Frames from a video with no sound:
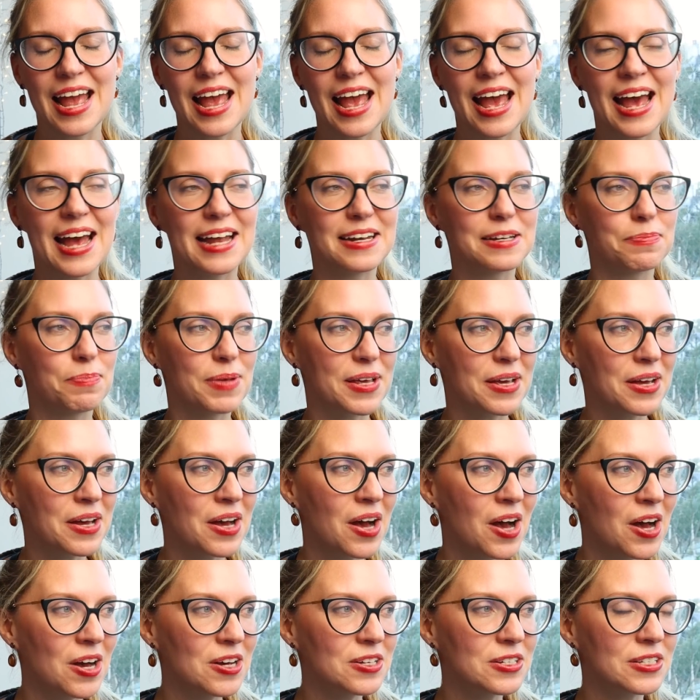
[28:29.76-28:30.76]
And
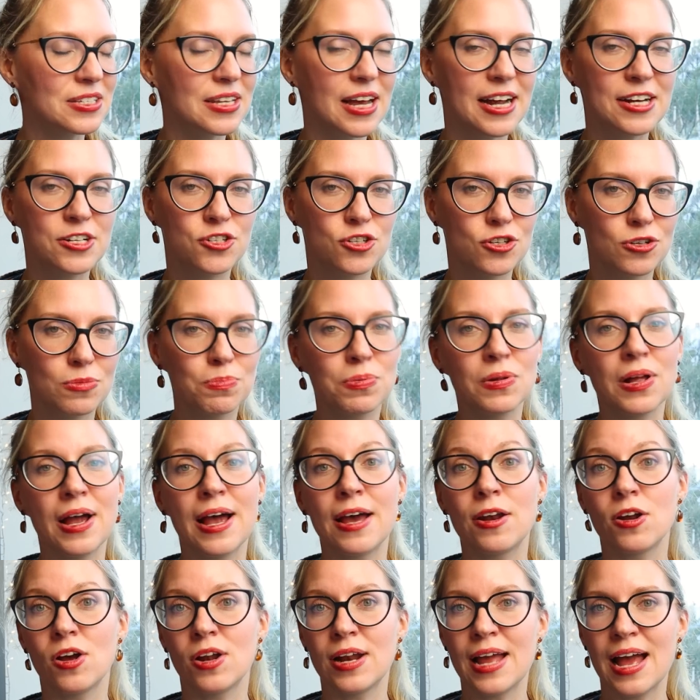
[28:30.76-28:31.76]
because I do
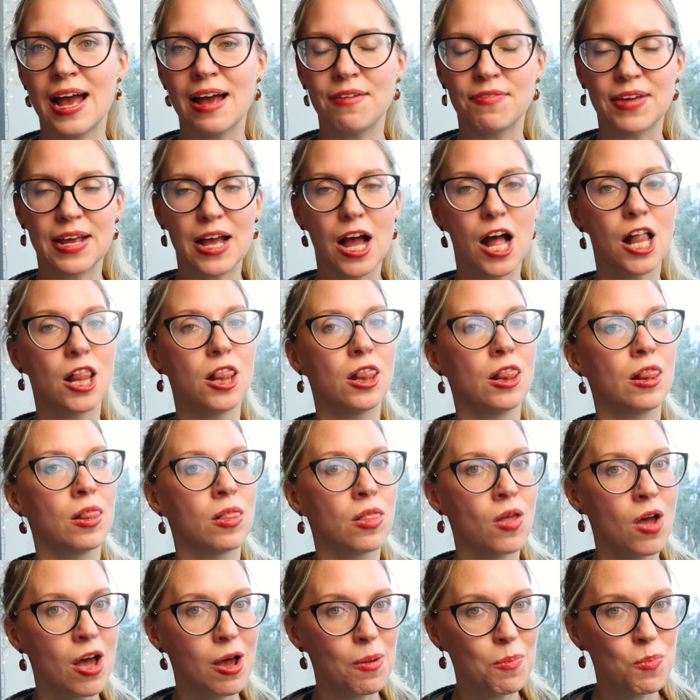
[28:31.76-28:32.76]
plan on having a
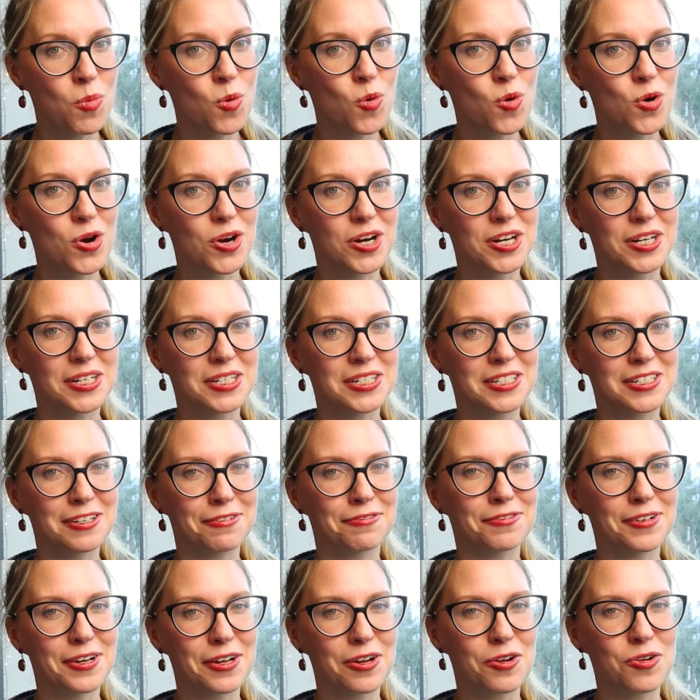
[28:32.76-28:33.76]
lot more
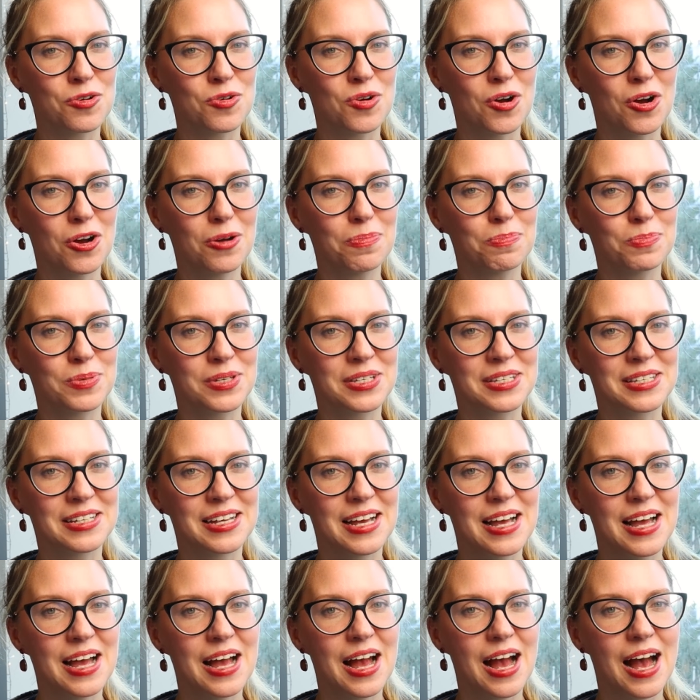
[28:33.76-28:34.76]
different crops,
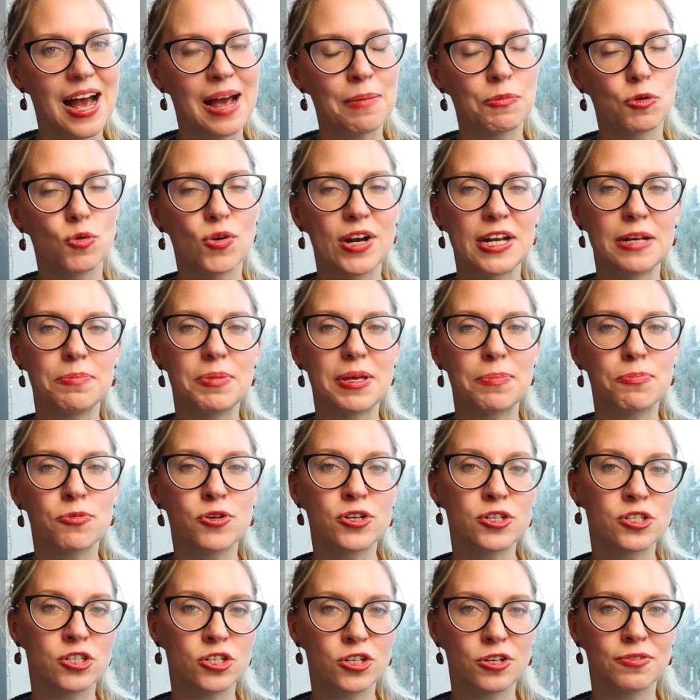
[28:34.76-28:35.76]
I'm going to be
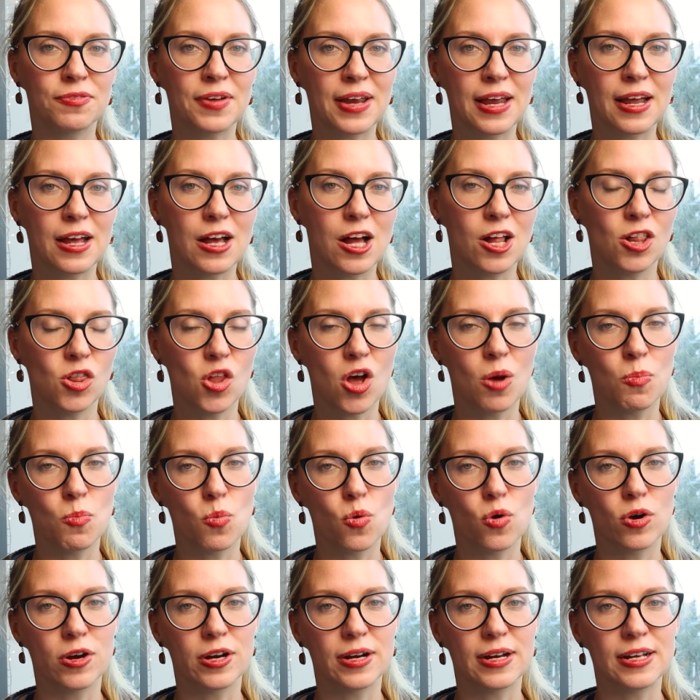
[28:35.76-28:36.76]
preserving a lot
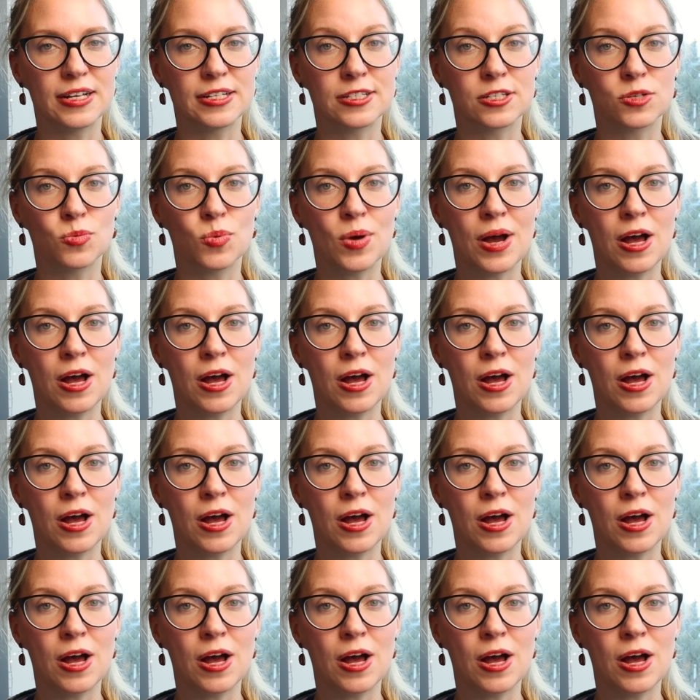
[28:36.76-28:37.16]
more as